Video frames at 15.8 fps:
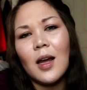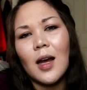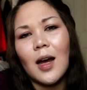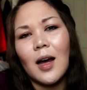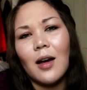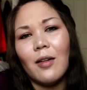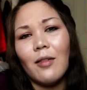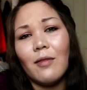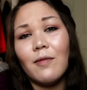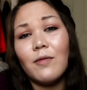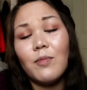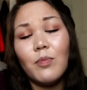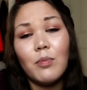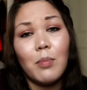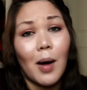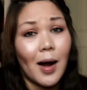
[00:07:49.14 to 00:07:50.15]
of
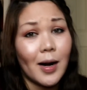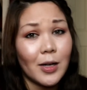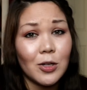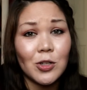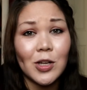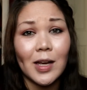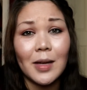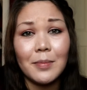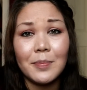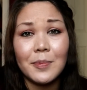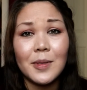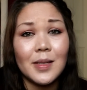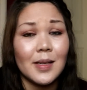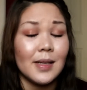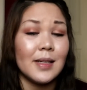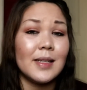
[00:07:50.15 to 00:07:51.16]
body
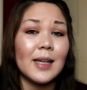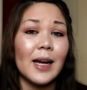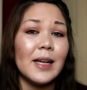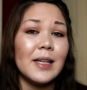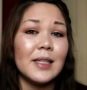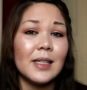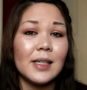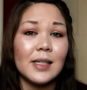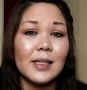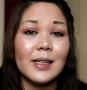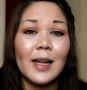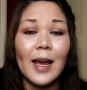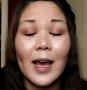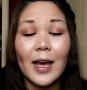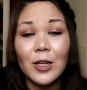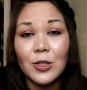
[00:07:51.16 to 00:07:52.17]
shapes and sizes and
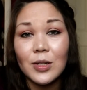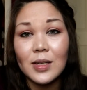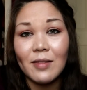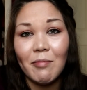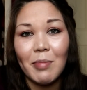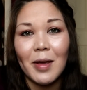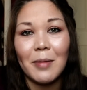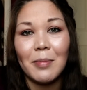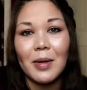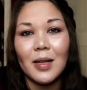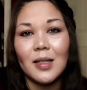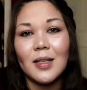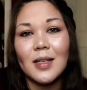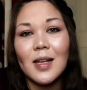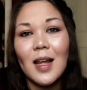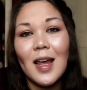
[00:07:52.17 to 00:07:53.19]
ages of
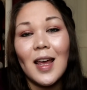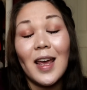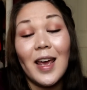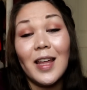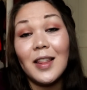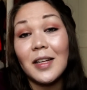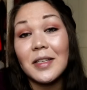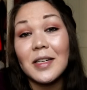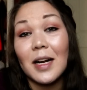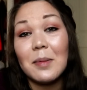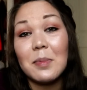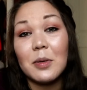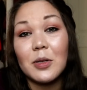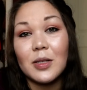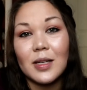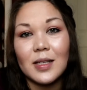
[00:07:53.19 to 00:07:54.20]
babies in these
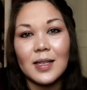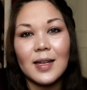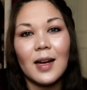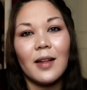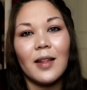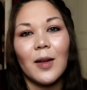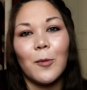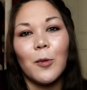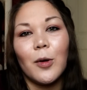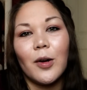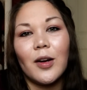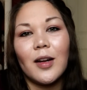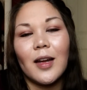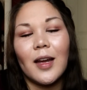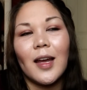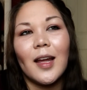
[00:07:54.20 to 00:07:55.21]
diapers to see how they work,
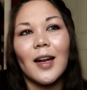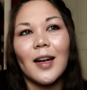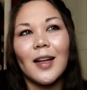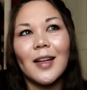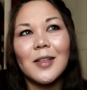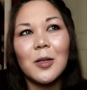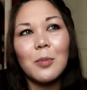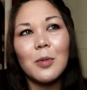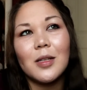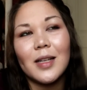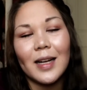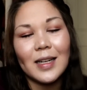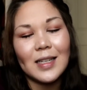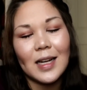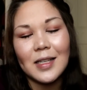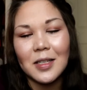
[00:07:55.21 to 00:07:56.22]
and it's almost
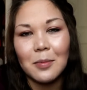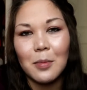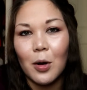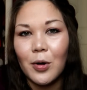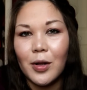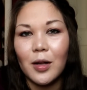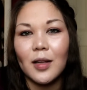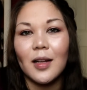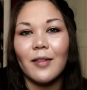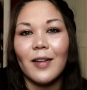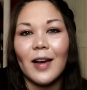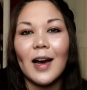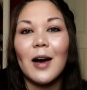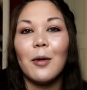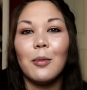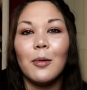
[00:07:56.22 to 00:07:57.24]
like a testimonial of
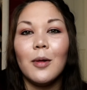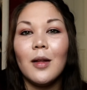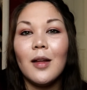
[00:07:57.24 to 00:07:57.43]
how